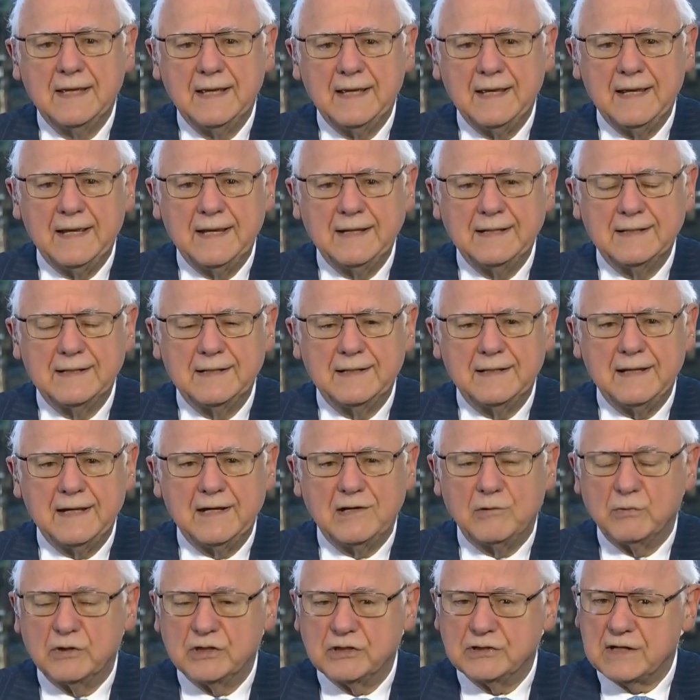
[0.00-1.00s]
And uh,
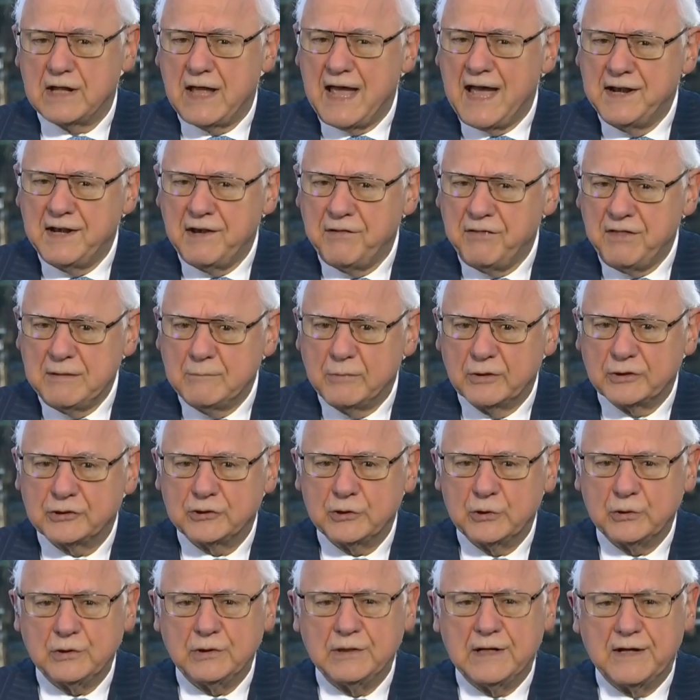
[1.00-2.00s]
it was anything but
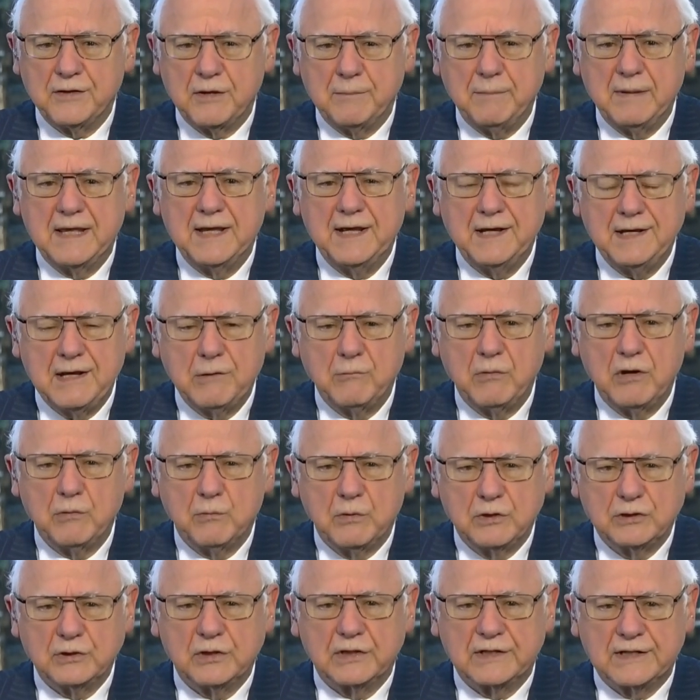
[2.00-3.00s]
certain at the beginning when
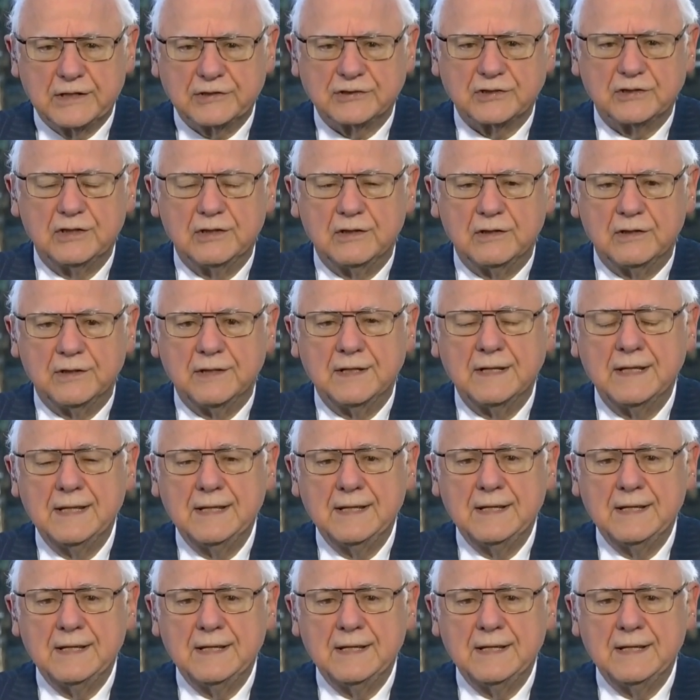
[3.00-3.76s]
we took this on.